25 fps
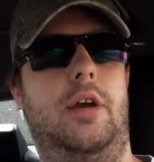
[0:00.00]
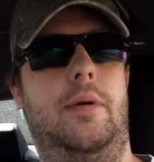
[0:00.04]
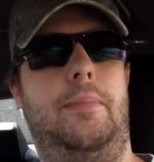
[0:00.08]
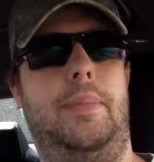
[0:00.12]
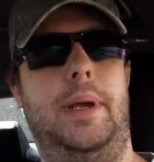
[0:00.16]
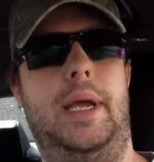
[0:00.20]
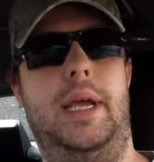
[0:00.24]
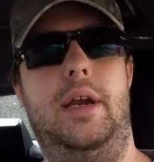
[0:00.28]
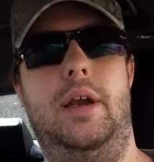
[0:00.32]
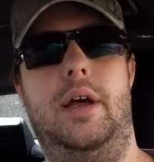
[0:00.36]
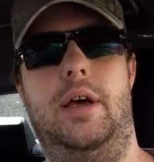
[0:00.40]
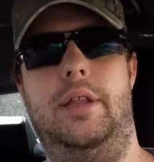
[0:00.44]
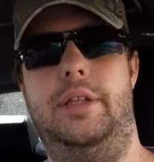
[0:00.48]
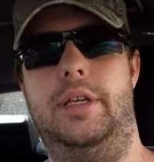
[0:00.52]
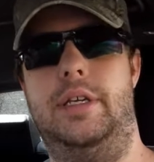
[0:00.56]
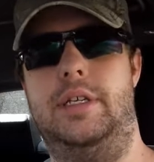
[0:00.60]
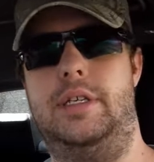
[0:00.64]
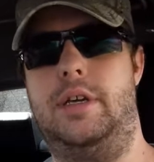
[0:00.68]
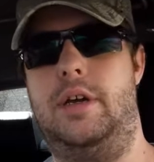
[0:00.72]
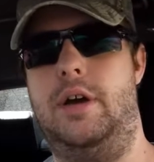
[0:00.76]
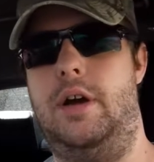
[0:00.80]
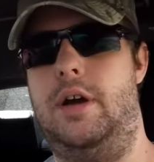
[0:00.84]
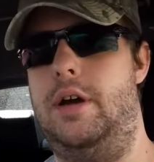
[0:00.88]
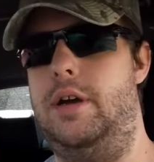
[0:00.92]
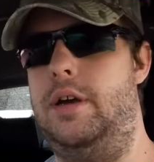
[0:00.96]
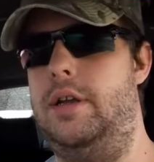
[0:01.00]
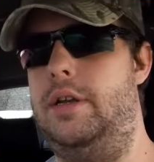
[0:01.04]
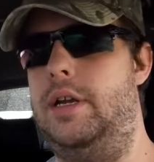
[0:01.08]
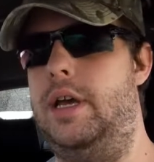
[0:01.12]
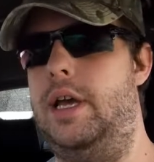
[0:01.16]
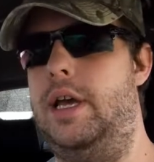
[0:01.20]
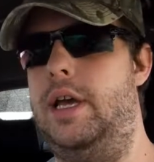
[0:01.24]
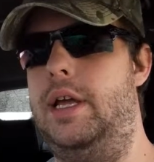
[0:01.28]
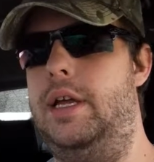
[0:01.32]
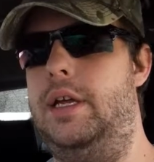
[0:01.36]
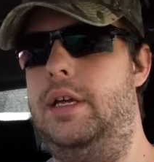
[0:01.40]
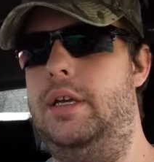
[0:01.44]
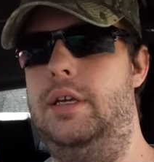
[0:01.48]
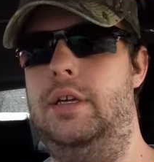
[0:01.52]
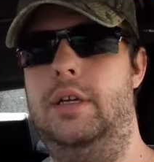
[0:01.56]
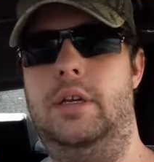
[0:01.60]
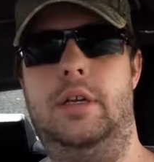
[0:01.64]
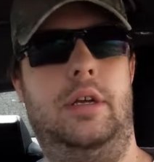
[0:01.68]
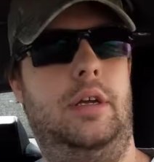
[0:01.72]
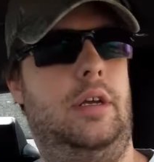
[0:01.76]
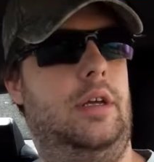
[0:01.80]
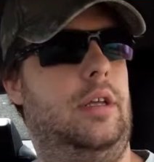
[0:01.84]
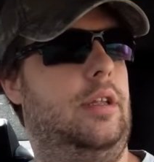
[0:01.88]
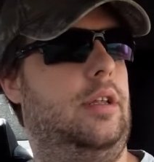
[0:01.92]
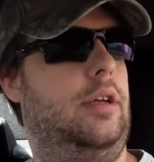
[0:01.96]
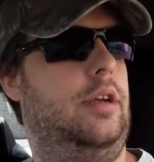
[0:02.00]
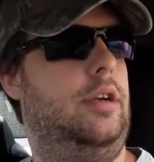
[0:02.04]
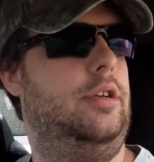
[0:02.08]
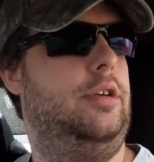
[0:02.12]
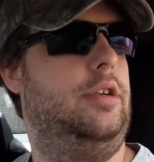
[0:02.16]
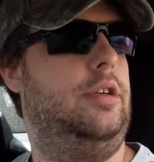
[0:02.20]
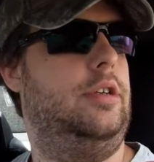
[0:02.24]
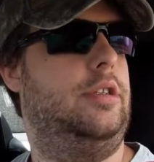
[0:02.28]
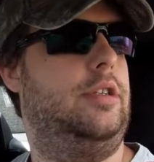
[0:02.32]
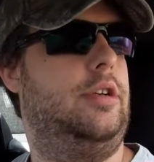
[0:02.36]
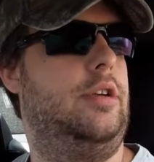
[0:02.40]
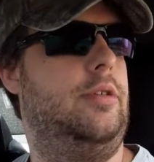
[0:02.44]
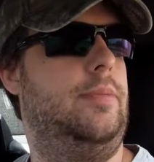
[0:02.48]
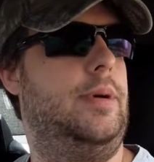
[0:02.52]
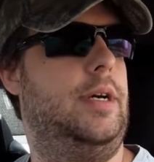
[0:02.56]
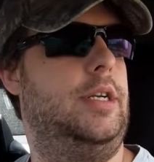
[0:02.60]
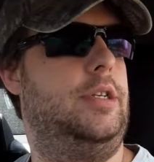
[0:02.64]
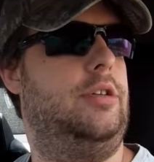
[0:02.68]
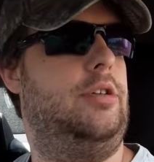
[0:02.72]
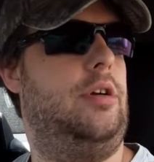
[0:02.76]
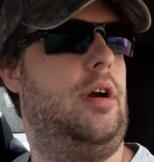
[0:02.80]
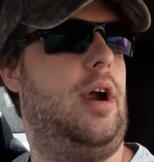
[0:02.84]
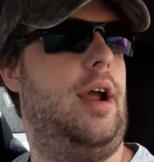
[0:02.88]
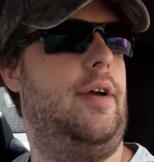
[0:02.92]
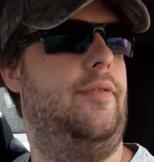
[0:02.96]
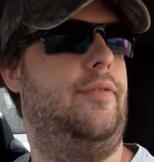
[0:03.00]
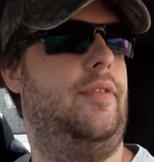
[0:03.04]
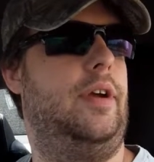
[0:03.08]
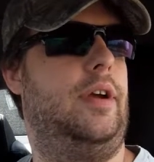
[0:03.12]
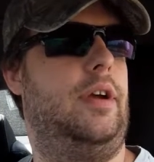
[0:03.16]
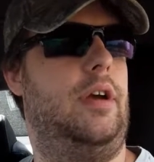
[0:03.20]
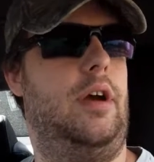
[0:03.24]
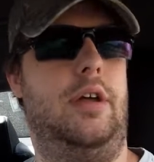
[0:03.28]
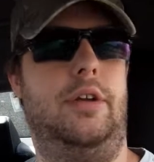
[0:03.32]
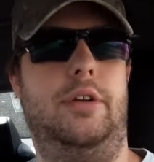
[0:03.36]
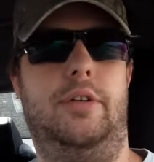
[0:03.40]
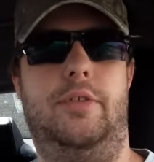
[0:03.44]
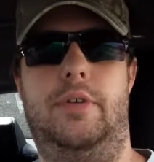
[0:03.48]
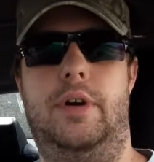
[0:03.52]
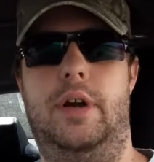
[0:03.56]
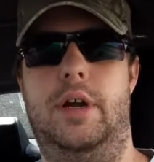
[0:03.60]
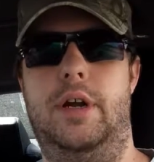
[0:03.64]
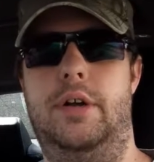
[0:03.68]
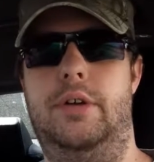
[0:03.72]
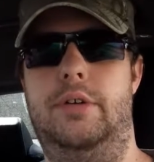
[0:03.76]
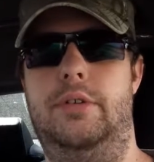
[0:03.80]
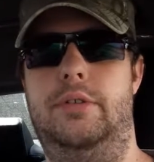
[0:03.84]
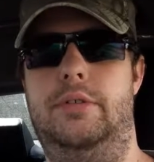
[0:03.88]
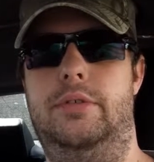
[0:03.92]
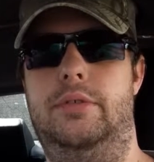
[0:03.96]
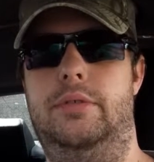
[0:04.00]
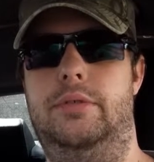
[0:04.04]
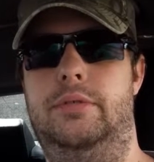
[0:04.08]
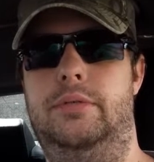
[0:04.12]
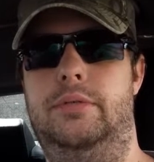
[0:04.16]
going to beat on this car today. There's just too much traffic on the road,